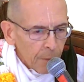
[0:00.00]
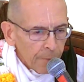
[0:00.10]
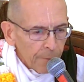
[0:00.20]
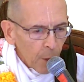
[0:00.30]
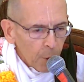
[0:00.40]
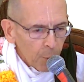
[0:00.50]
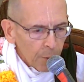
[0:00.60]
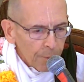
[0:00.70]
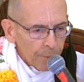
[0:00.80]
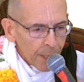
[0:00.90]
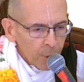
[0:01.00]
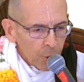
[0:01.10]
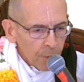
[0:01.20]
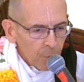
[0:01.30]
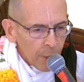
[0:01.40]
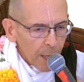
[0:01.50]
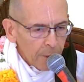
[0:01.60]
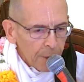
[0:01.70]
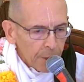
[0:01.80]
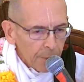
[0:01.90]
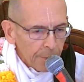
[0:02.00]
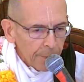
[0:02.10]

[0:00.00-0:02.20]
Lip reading: the false reflection of reality.